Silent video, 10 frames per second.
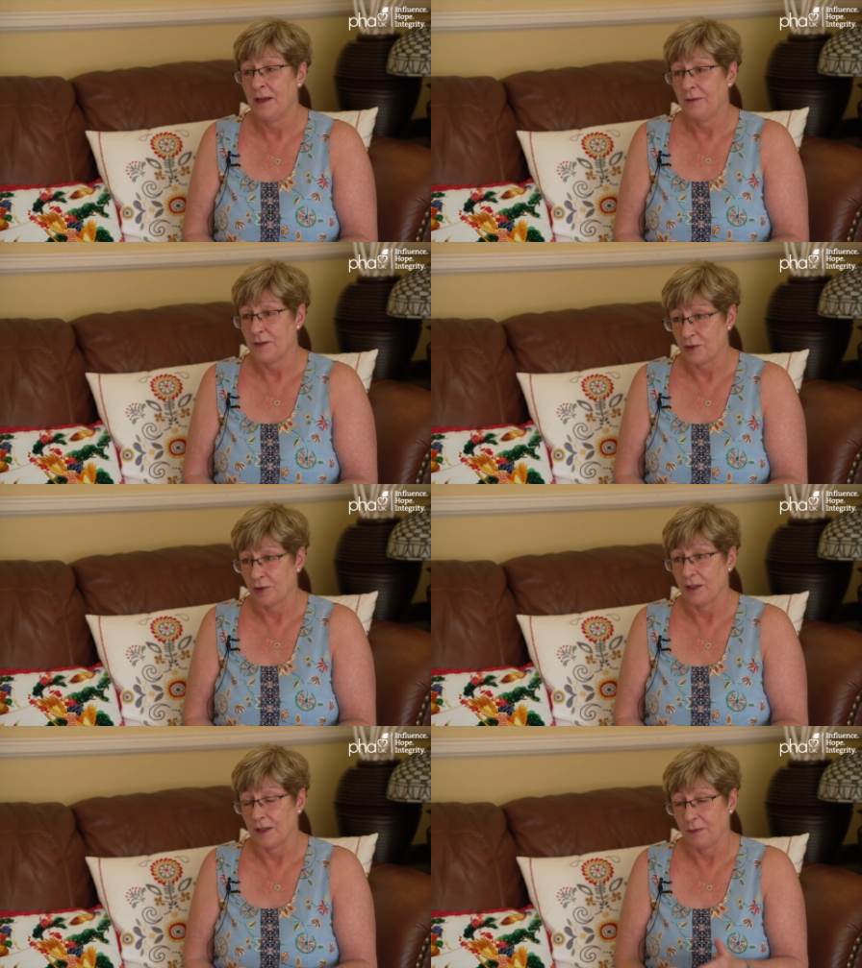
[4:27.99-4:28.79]

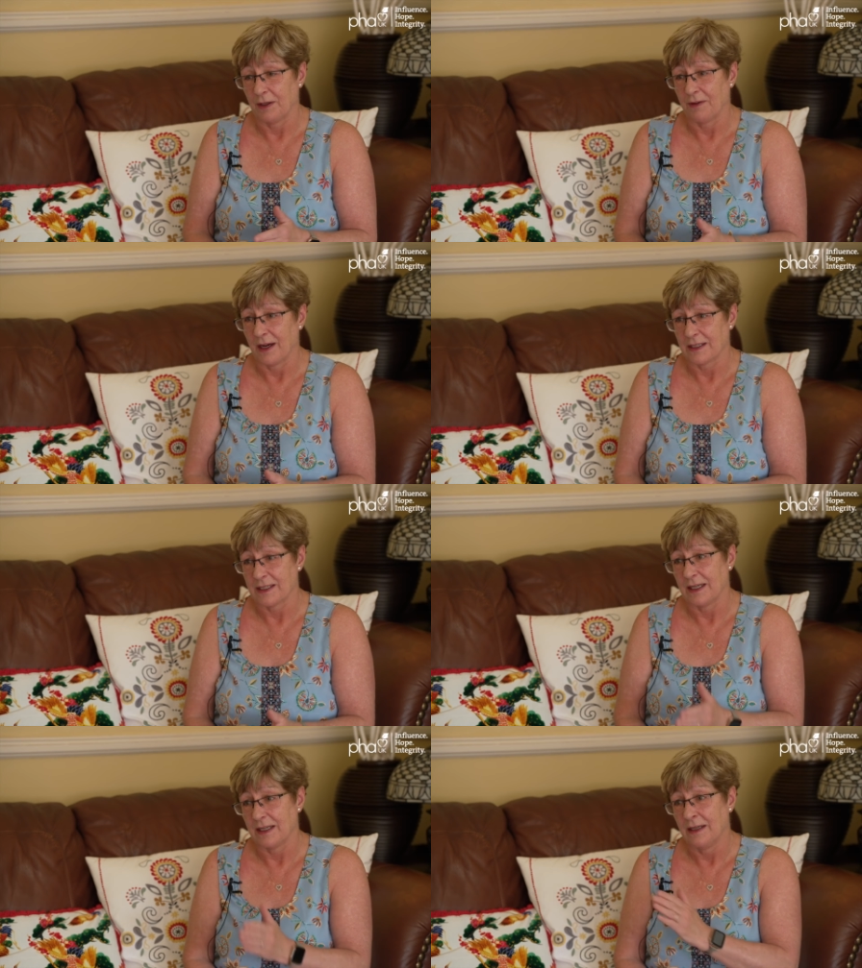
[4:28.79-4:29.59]
Suddenly with the
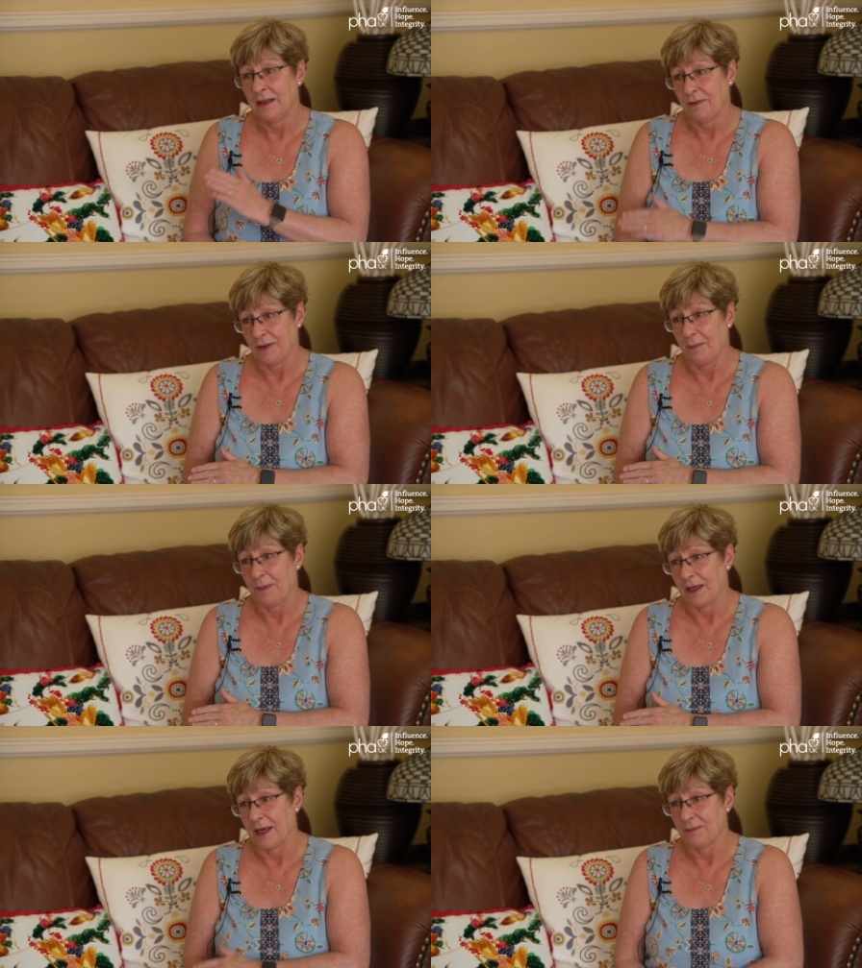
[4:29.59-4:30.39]
vaccine, that
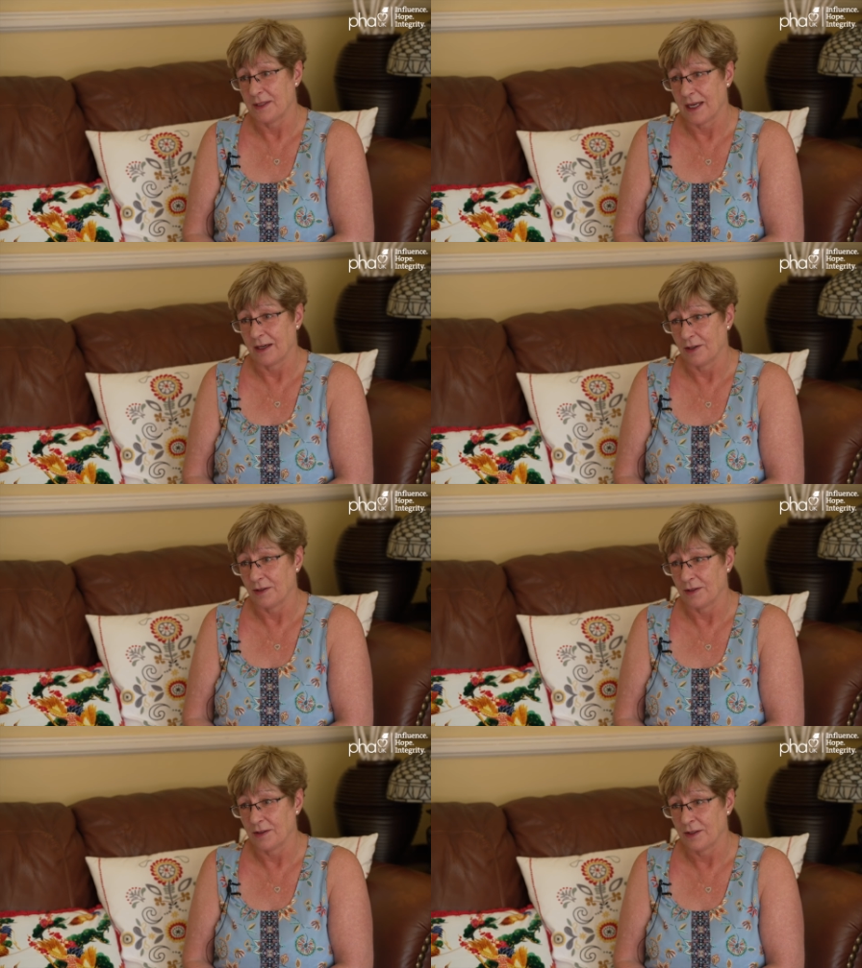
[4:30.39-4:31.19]
became
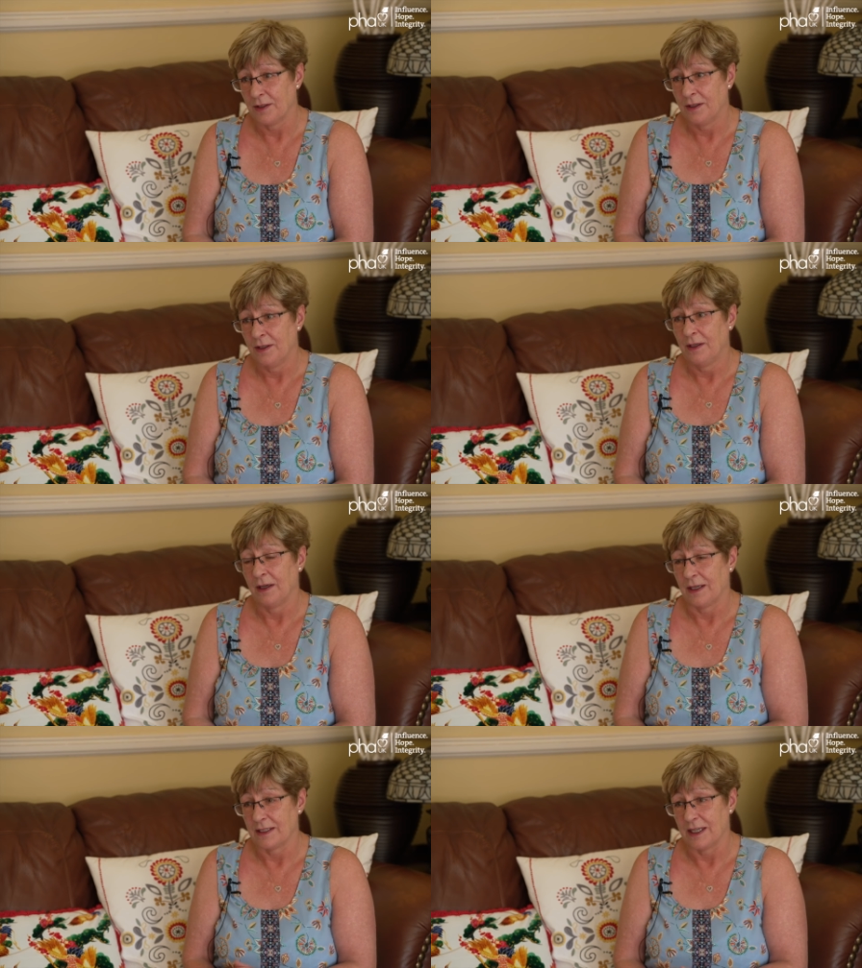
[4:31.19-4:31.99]
second,
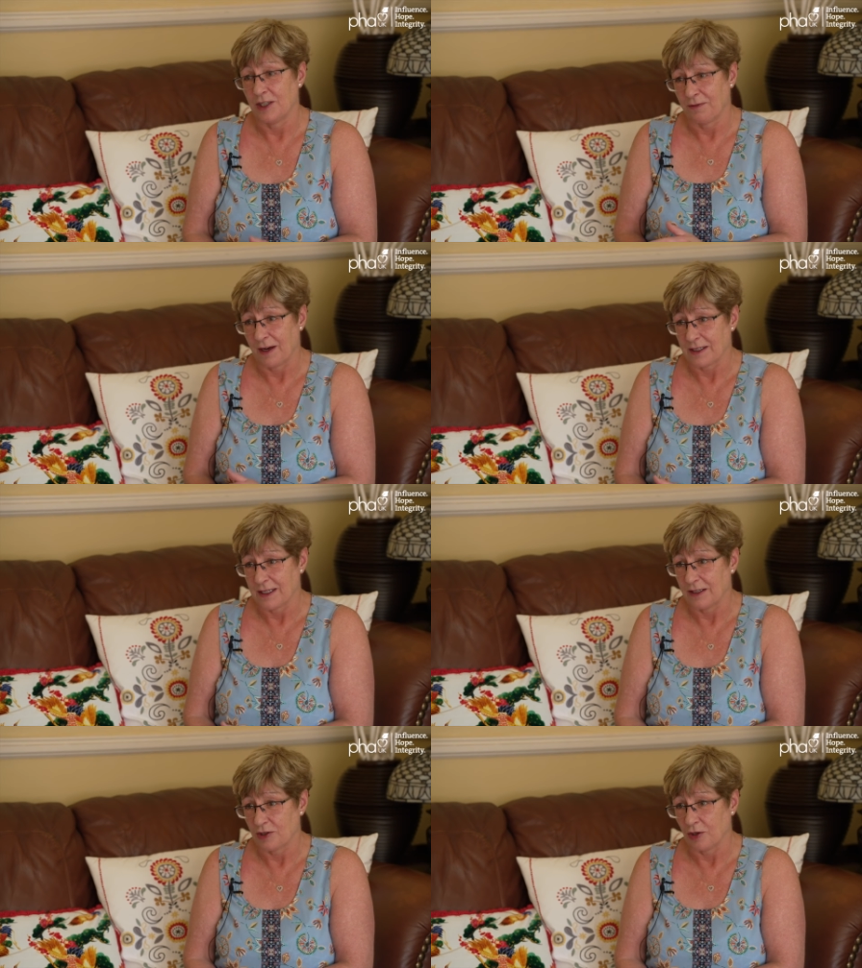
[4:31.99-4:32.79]
and as each
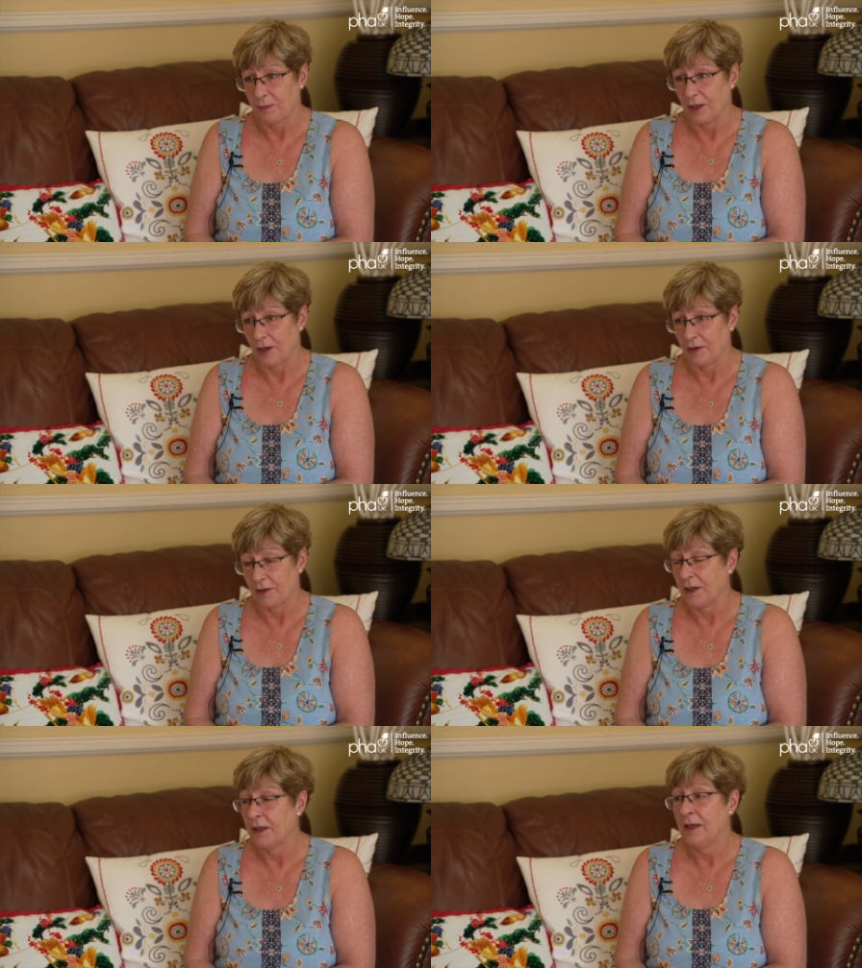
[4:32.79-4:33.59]
vaccine has come along,